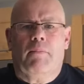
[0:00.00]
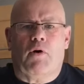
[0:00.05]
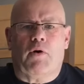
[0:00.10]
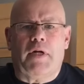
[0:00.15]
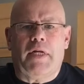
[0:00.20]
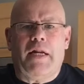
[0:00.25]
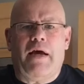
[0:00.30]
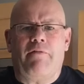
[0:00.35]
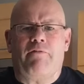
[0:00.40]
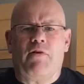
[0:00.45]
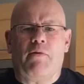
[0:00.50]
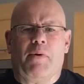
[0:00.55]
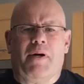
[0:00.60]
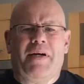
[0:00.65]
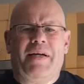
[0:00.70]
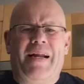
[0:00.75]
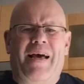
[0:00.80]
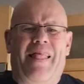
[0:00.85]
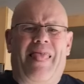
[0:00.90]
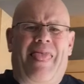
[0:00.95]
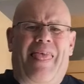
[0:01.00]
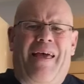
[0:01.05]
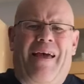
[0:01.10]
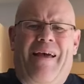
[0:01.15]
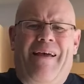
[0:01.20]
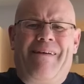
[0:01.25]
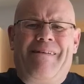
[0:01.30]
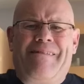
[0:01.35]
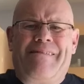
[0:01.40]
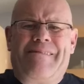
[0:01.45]
Morning everyone.
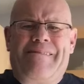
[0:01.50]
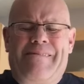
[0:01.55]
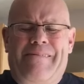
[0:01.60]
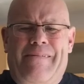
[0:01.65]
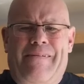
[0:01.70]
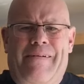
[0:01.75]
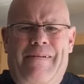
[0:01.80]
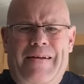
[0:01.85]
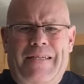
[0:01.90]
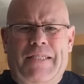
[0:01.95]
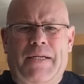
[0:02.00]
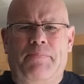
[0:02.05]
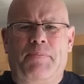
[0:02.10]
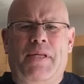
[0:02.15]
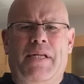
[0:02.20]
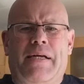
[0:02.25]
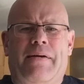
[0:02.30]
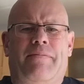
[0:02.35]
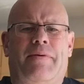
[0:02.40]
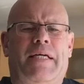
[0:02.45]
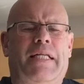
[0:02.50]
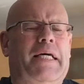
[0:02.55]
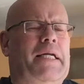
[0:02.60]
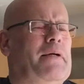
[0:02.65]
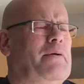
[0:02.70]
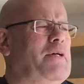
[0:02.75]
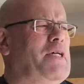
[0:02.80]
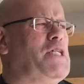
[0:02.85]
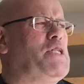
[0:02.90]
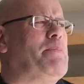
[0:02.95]
Something that really
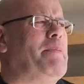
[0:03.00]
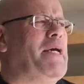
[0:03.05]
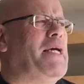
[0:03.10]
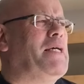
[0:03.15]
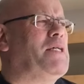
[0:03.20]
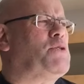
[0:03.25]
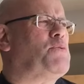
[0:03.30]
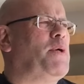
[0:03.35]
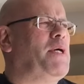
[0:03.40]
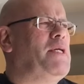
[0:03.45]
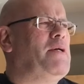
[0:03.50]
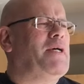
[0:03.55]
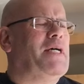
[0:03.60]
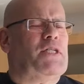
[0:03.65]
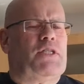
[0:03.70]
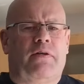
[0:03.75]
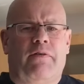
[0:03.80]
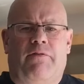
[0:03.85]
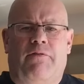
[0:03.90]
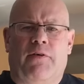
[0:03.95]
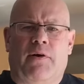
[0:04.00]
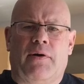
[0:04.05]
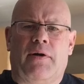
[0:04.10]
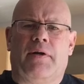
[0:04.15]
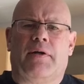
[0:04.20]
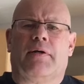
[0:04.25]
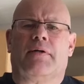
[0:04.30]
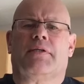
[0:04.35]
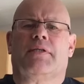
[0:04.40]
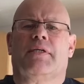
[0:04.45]
annoys me is when you ask a
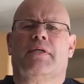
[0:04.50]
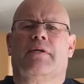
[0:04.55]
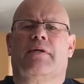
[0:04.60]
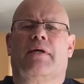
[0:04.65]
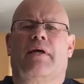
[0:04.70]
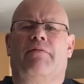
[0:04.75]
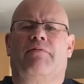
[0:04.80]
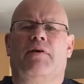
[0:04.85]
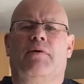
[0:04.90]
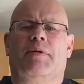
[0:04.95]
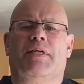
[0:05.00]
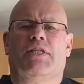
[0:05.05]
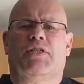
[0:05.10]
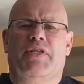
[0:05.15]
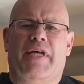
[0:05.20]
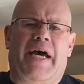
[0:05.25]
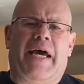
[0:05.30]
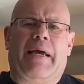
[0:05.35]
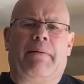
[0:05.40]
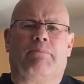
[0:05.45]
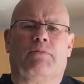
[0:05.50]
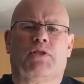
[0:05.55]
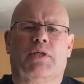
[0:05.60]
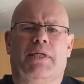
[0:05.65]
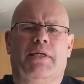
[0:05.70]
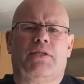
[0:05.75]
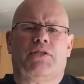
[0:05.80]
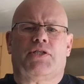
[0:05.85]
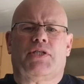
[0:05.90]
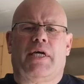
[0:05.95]
foreigner to give you his name. So
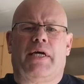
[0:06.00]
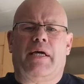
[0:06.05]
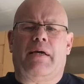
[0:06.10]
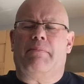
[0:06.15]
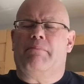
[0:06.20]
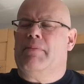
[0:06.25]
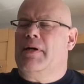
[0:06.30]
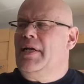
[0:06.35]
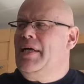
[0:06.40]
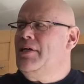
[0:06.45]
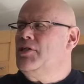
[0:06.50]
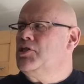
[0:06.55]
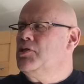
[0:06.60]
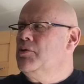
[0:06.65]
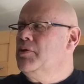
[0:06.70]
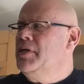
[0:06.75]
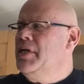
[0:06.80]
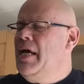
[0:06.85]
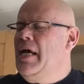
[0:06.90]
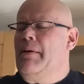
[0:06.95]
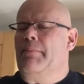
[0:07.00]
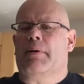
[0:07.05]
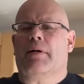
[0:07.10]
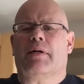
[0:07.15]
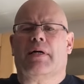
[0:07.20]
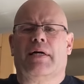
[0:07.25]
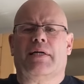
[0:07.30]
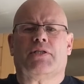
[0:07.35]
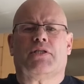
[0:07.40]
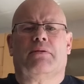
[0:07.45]
let's say my next door
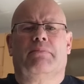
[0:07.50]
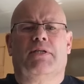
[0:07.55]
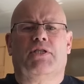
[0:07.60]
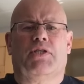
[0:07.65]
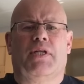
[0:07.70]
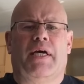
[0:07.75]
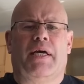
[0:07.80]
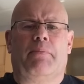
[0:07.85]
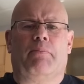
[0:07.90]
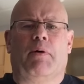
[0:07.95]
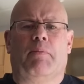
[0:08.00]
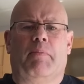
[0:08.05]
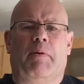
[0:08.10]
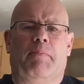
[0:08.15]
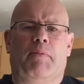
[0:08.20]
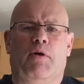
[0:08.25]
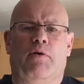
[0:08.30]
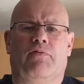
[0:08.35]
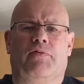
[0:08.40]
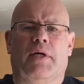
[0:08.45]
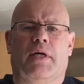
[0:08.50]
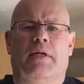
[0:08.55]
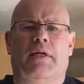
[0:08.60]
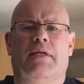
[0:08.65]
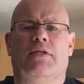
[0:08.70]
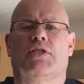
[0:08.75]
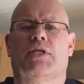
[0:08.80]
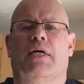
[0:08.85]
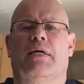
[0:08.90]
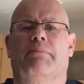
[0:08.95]
neighbour, I asked him his name when we moved in.
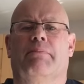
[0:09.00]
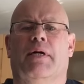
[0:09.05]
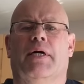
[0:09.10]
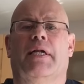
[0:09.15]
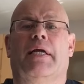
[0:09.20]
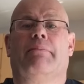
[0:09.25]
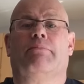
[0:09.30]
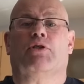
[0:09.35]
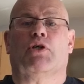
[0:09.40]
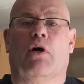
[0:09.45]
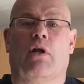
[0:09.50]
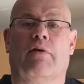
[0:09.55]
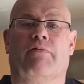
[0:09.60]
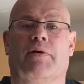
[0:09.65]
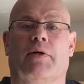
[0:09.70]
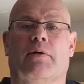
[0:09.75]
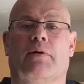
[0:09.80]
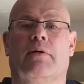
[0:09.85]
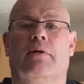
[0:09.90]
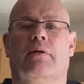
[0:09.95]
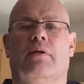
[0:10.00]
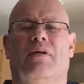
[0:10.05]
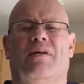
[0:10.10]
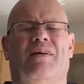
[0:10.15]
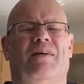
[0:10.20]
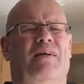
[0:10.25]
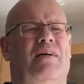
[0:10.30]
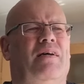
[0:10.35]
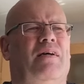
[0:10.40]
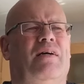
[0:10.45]
He said, my name's Oliver.
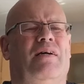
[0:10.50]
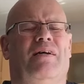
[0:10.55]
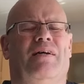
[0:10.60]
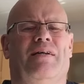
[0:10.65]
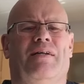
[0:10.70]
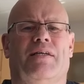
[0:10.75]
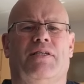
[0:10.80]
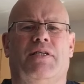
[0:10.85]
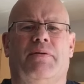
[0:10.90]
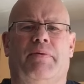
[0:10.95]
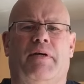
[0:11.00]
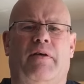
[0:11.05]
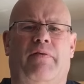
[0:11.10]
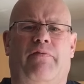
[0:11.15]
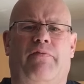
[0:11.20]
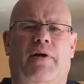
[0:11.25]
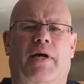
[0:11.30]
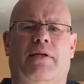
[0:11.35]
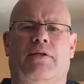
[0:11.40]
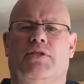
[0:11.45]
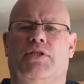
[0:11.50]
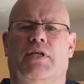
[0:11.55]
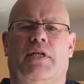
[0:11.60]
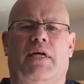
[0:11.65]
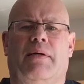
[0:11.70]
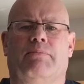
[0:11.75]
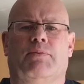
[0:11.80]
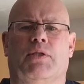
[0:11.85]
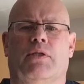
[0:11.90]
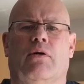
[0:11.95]
And I said, well, you're French, your
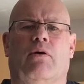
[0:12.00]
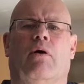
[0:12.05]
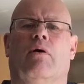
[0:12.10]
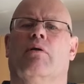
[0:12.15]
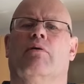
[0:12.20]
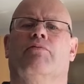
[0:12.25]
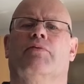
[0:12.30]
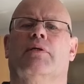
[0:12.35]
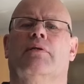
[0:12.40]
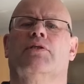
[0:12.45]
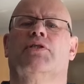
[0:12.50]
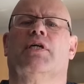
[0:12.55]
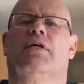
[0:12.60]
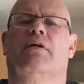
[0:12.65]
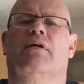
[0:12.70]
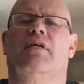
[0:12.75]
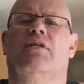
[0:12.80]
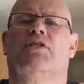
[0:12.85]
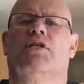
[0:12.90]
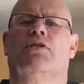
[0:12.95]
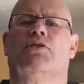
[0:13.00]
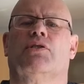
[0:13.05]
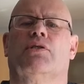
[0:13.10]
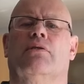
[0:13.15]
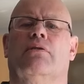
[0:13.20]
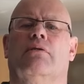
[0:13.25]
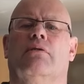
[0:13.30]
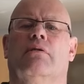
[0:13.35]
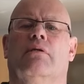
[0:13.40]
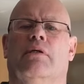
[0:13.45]
name's not Oliver, is it? He
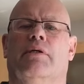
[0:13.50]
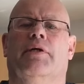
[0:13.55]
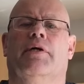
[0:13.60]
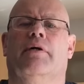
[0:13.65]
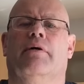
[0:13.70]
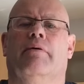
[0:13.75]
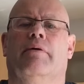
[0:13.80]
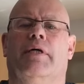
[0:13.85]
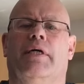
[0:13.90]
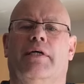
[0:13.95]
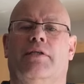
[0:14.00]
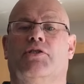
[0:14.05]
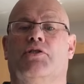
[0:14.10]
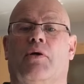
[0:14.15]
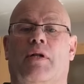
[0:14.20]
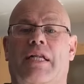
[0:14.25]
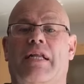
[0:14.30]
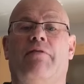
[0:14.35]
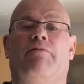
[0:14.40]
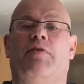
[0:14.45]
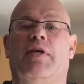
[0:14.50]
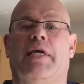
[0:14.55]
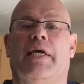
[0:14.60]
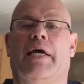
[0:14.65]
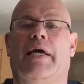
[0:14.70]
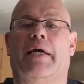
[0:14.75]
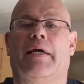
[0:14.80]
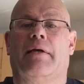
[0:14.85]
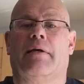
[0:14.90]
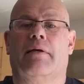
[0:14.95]
says, oh no, it's
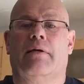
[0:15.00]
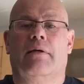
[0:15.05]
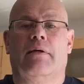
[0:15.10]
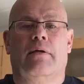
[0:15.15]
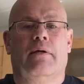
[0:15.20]
Olivier.